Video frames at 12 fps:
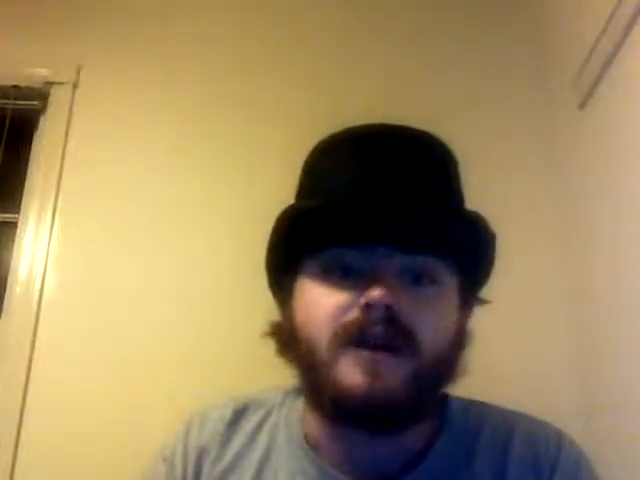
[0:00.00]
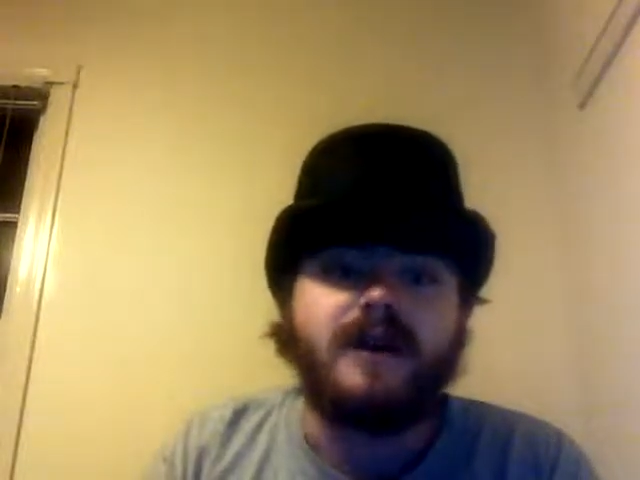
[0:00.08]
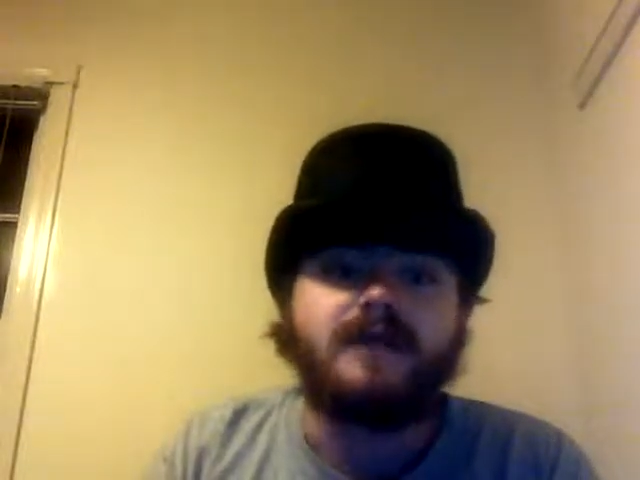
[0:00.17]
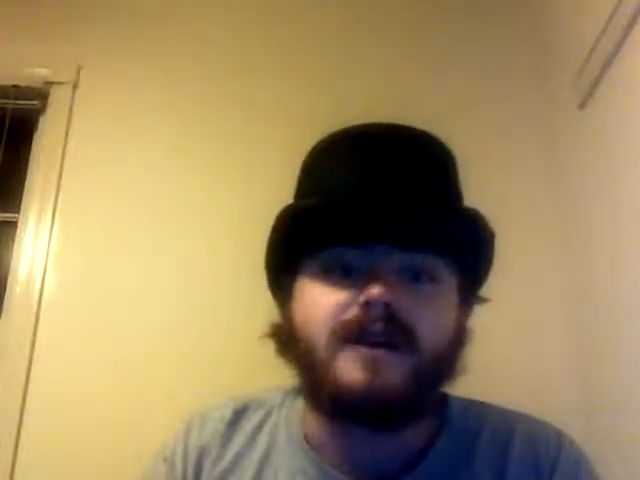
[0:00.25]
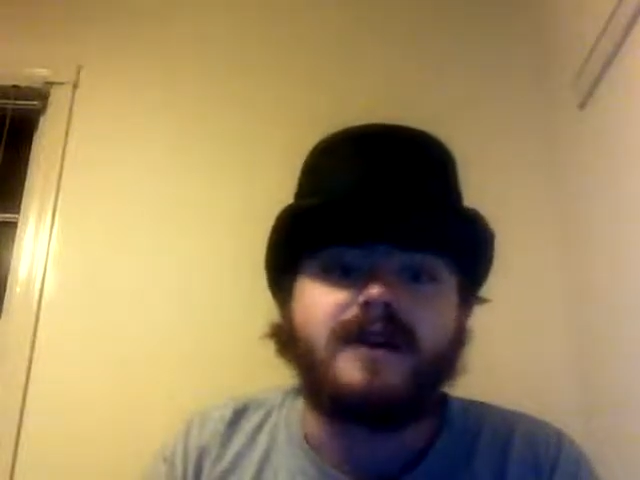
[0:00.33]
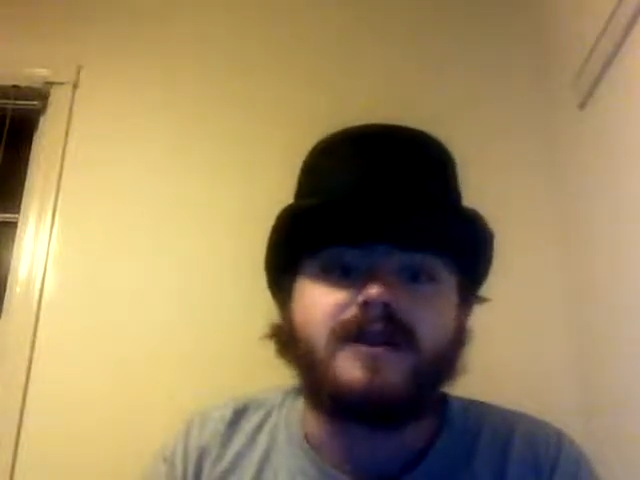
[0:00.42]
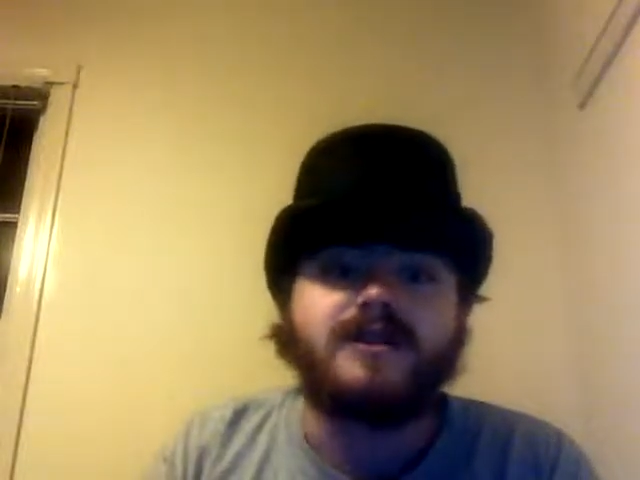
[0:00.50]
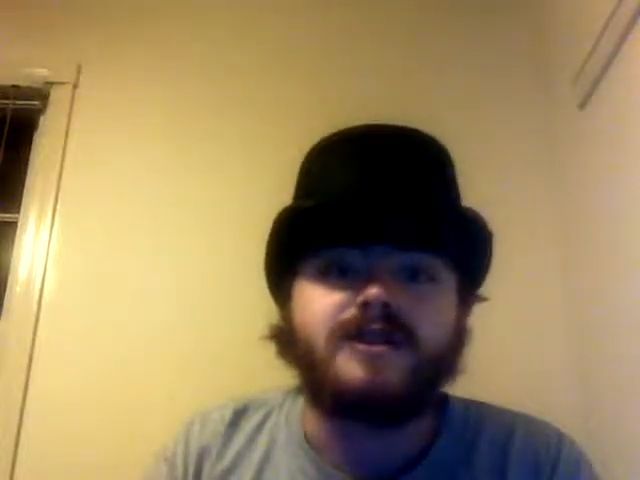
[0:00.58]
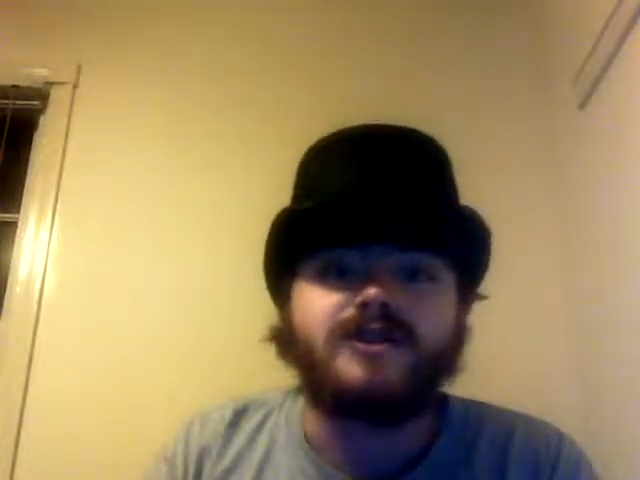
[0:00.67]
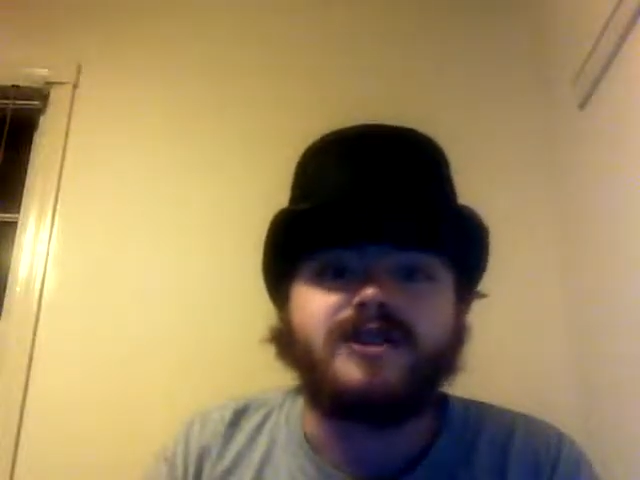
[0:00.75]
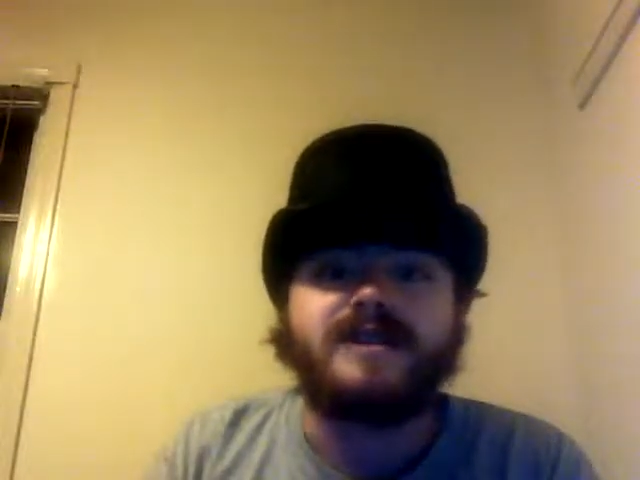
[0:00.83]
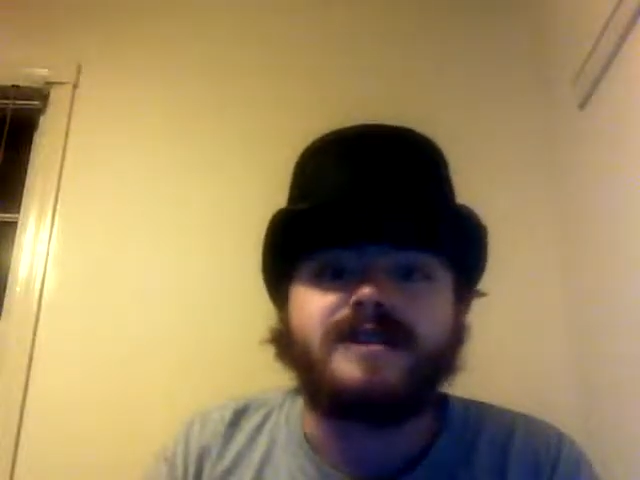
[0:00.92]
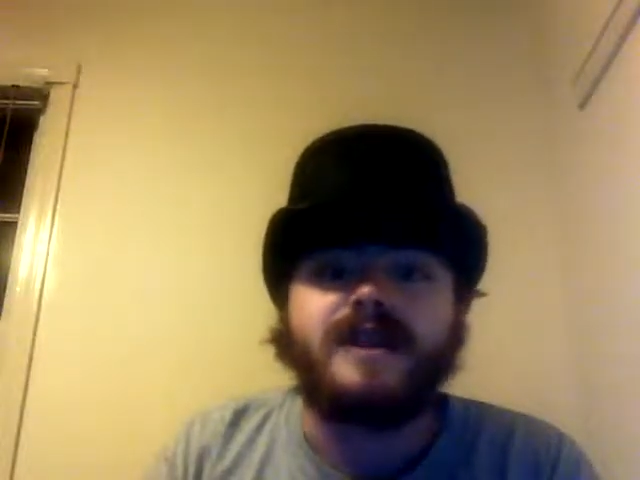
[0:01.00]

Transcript: I'm not just